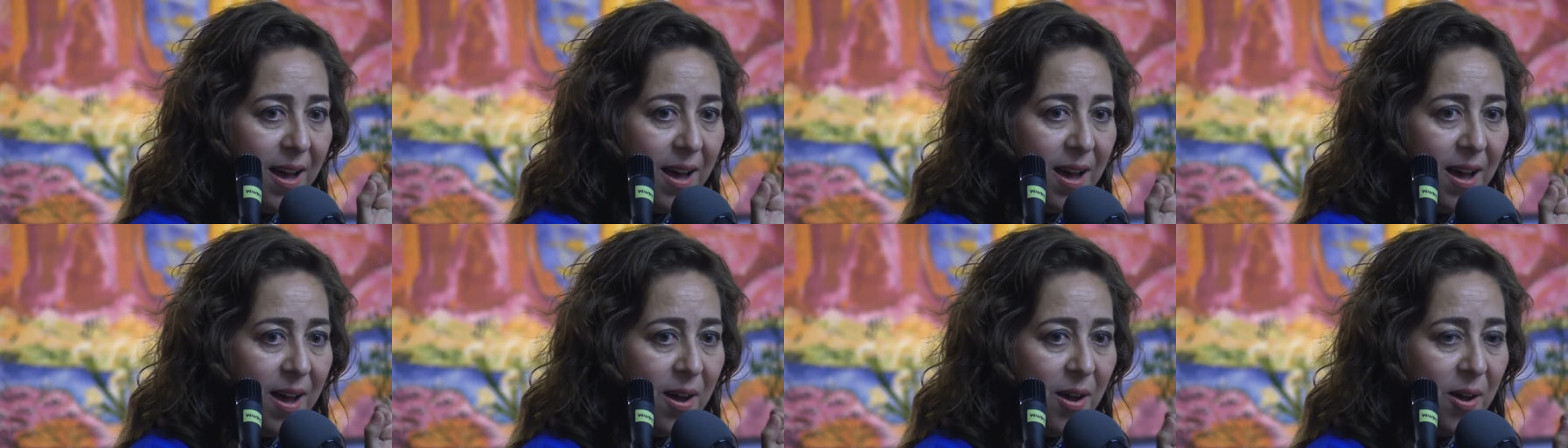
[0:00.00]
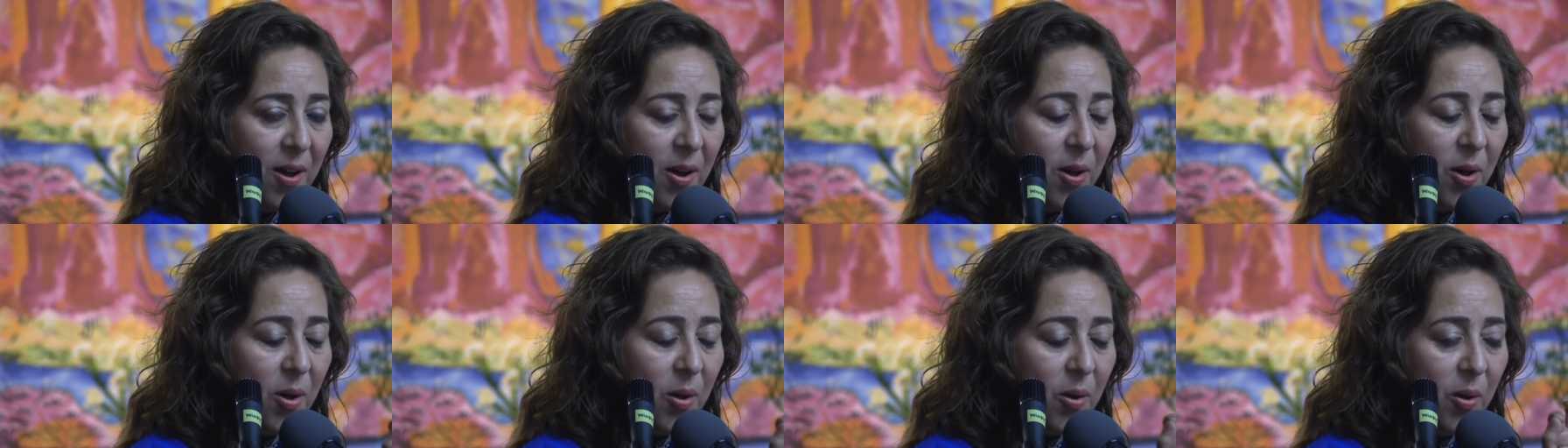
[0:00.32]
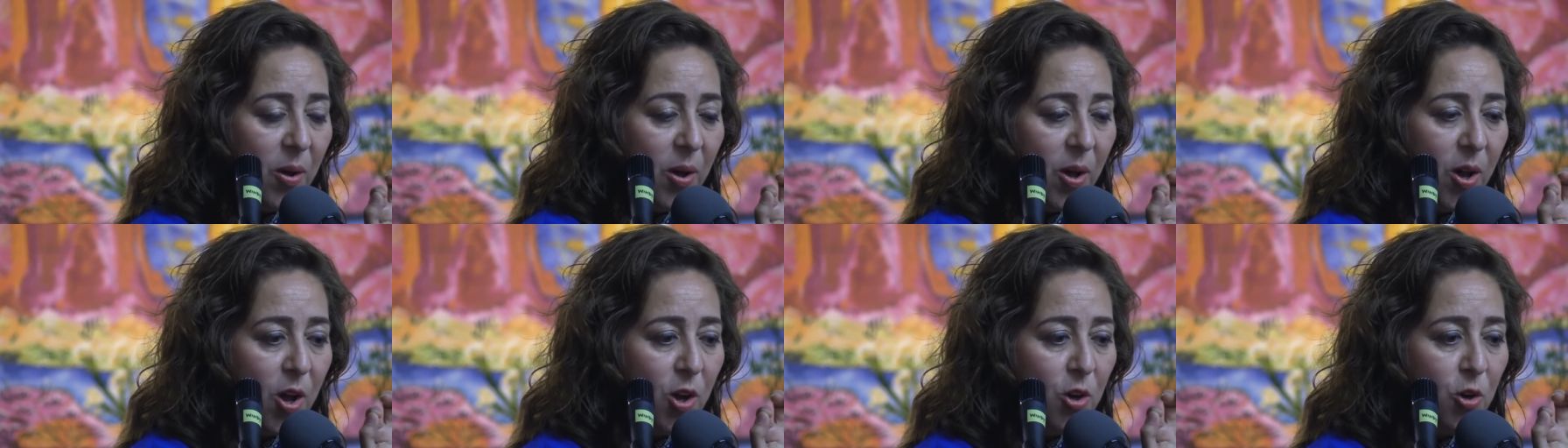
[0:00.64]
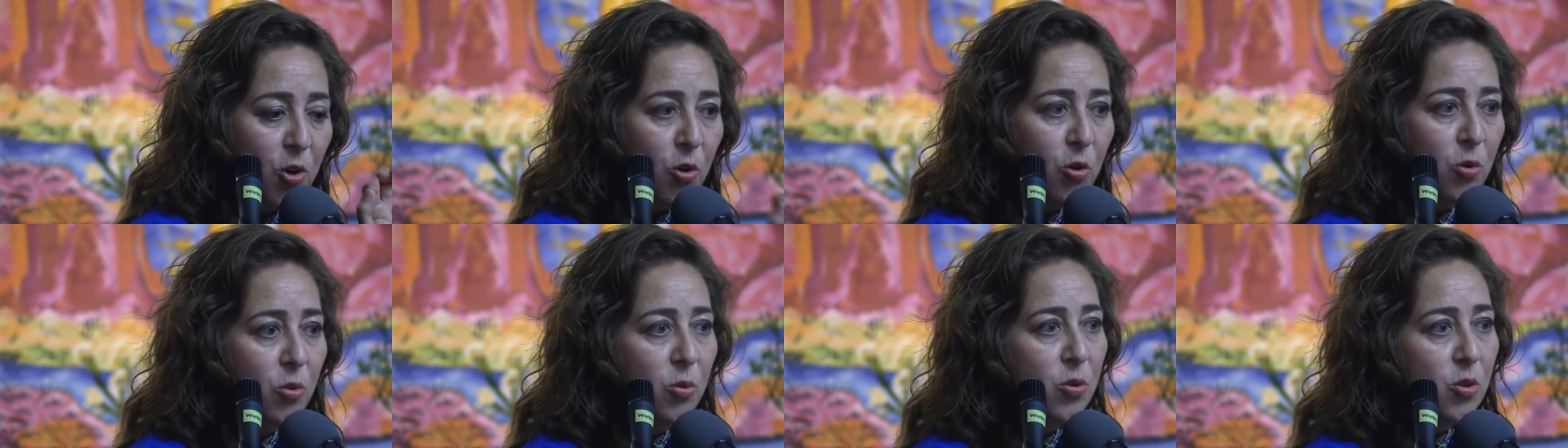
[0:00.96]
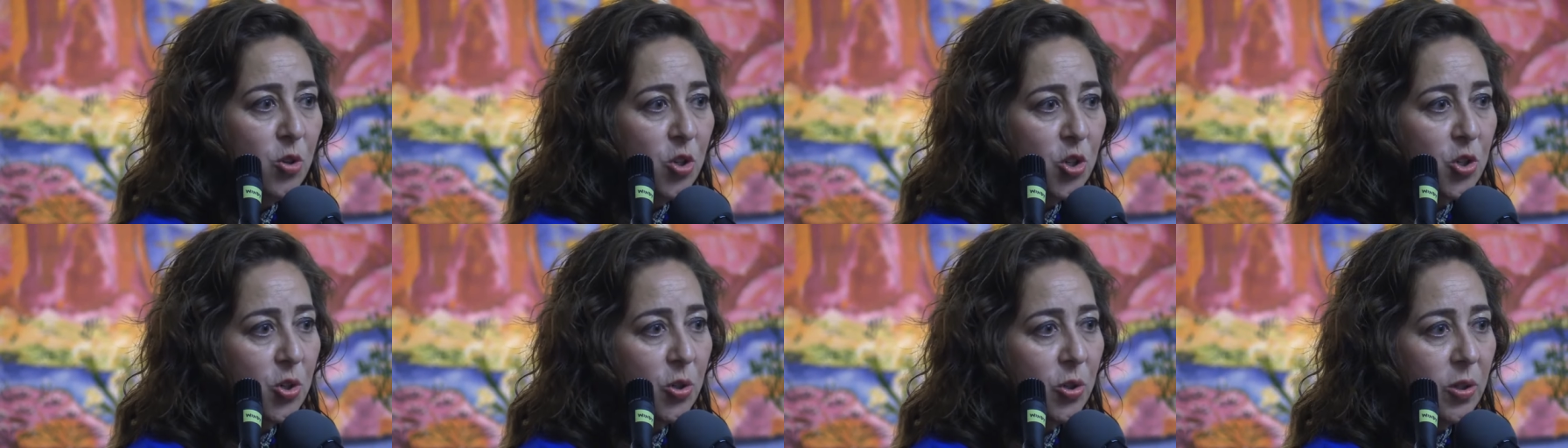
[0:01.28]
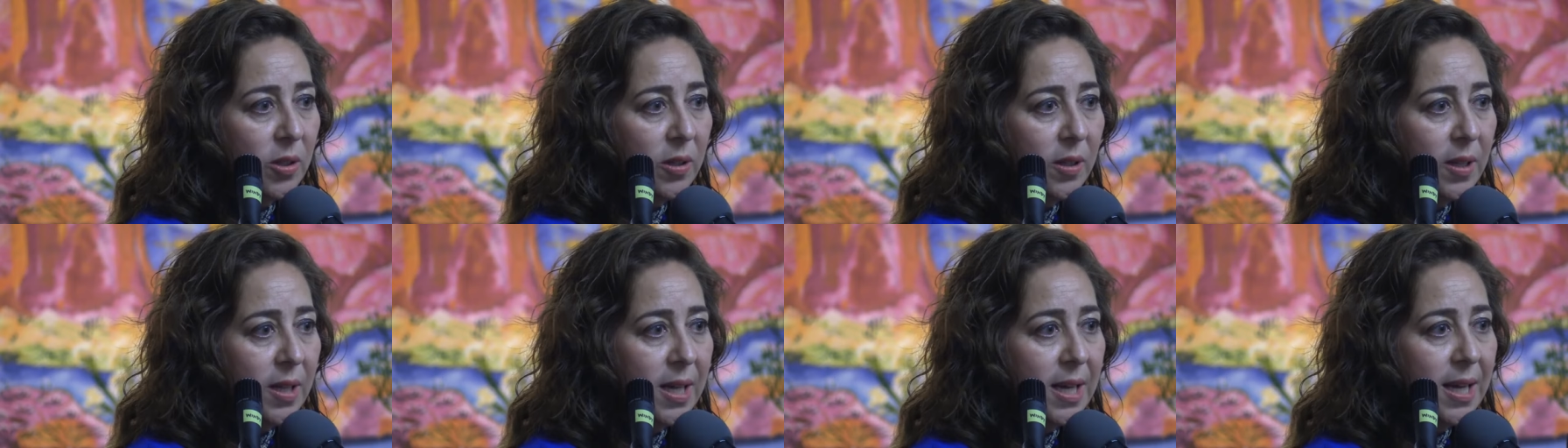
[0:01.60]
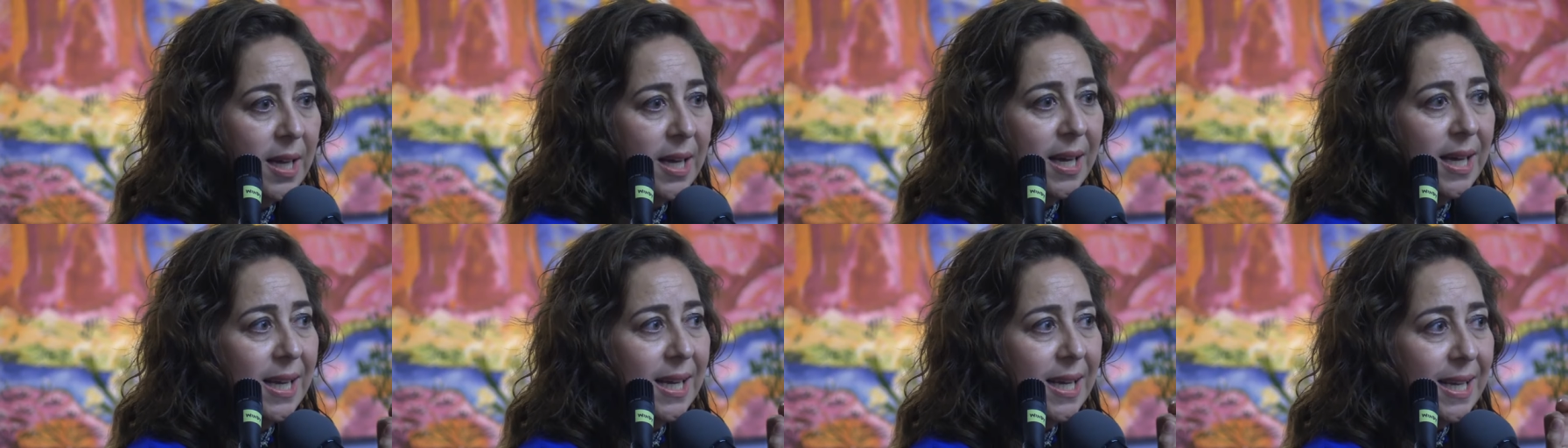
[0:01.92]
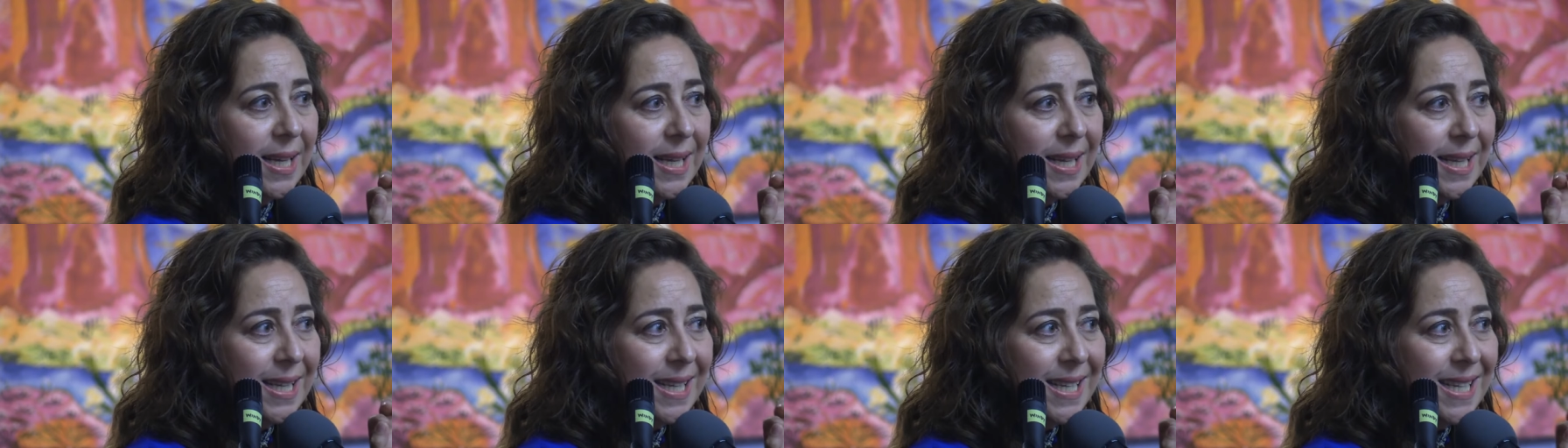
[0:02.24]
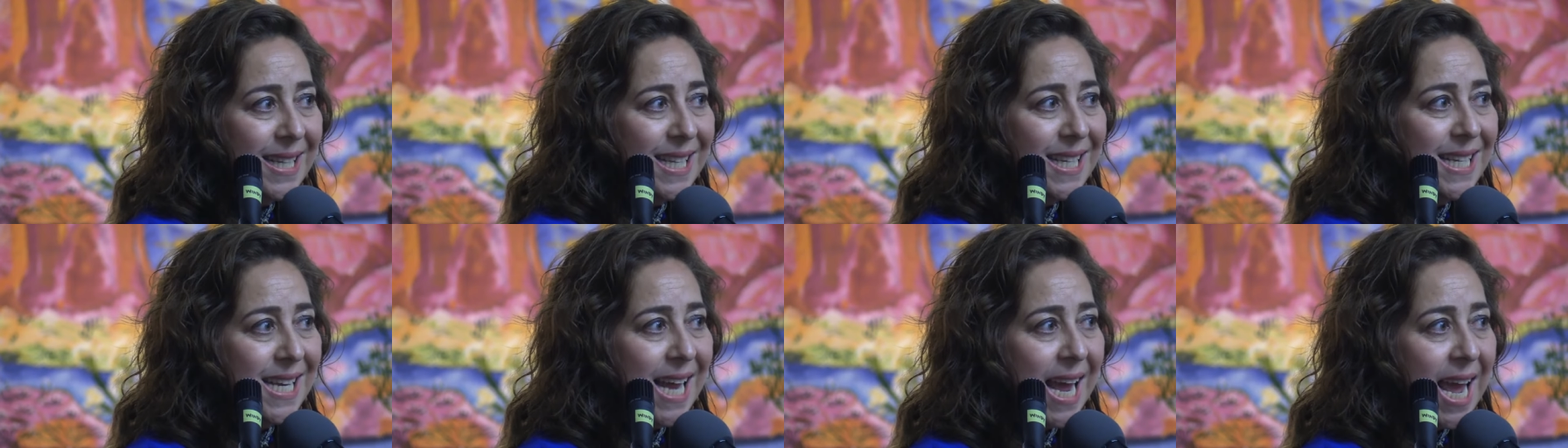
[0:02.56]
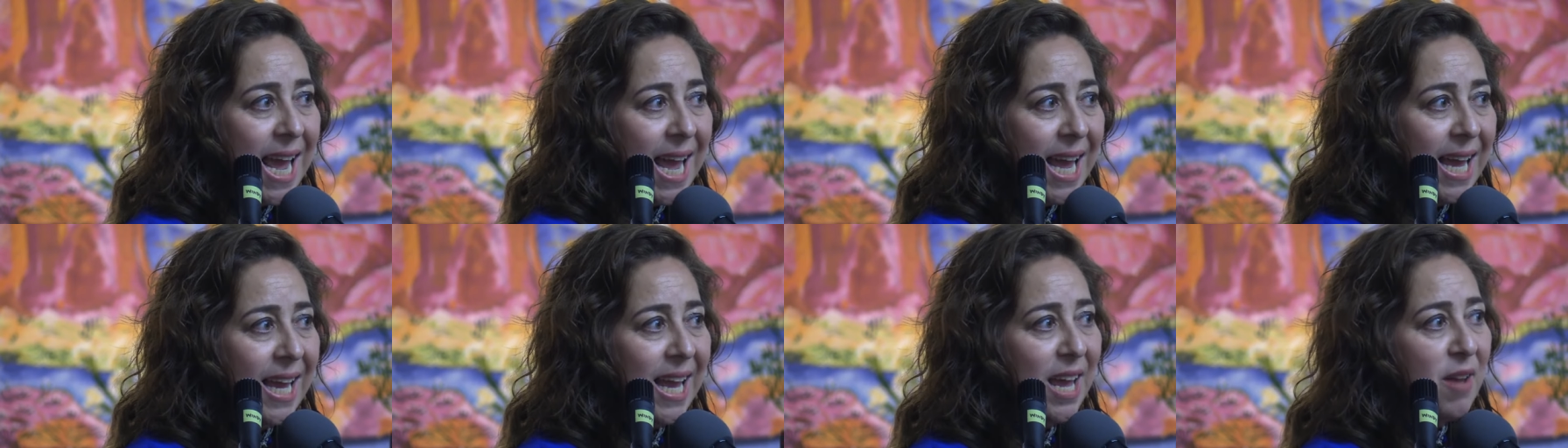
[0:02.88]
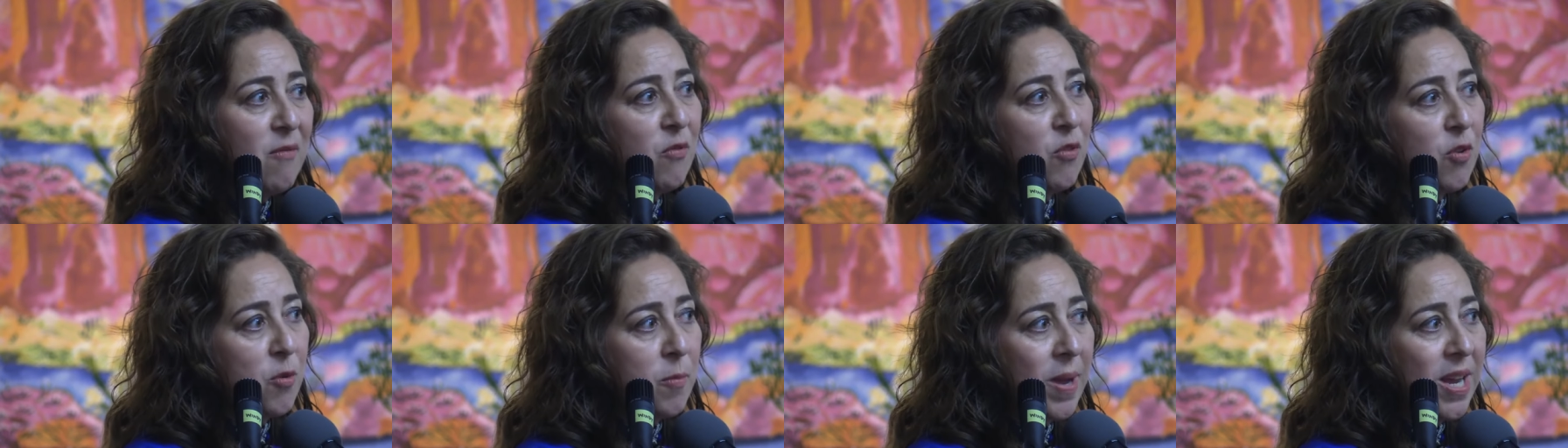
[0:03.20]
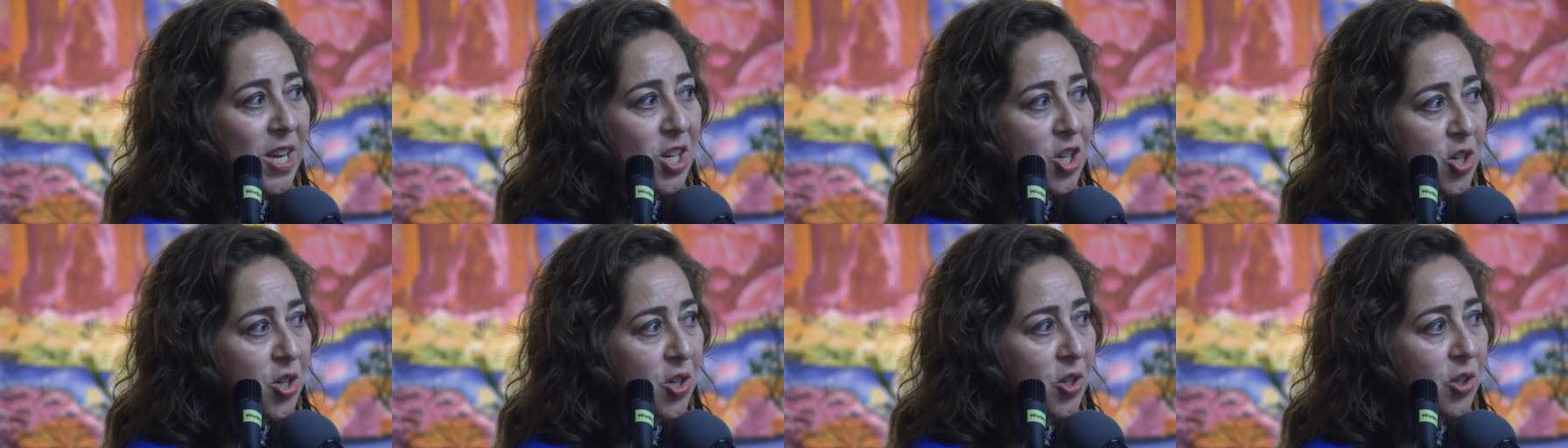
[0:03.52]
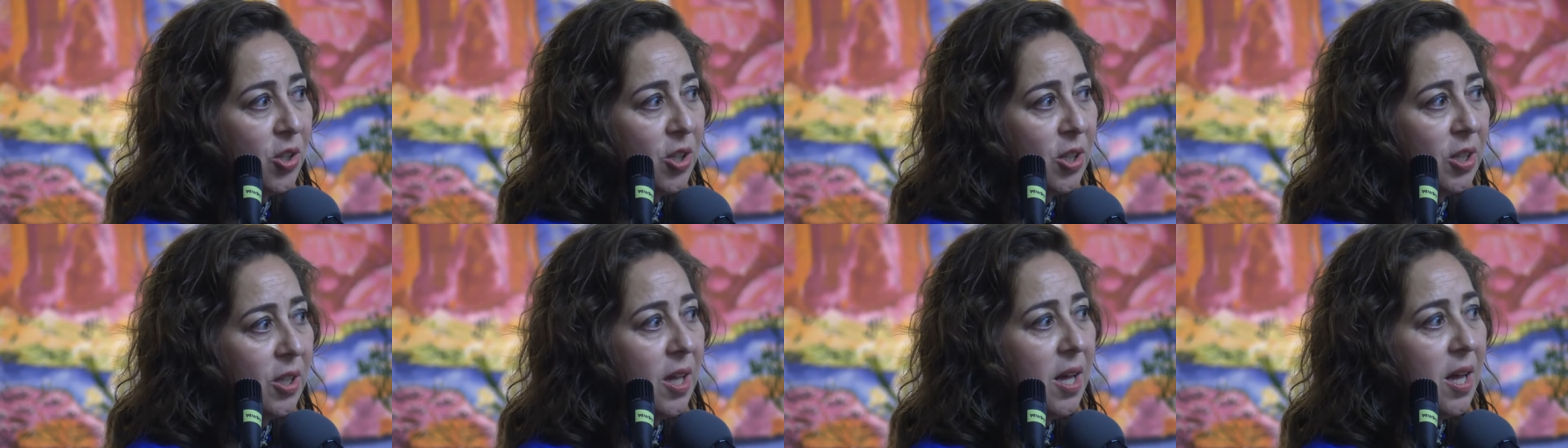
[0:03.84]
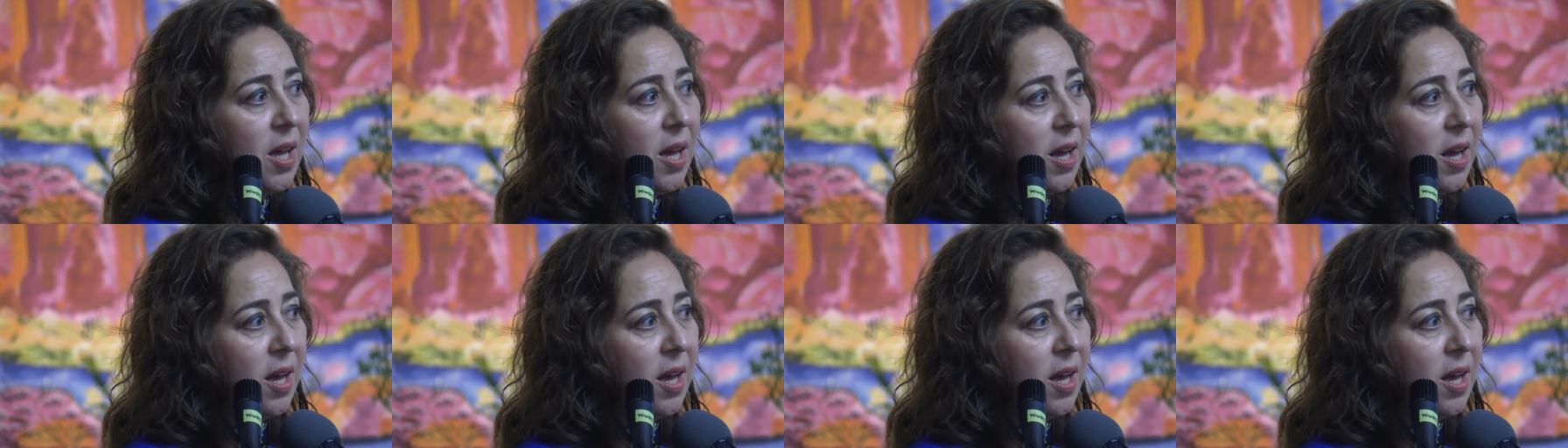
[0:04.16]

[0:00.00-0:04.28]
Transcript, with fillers: a crucial staying informational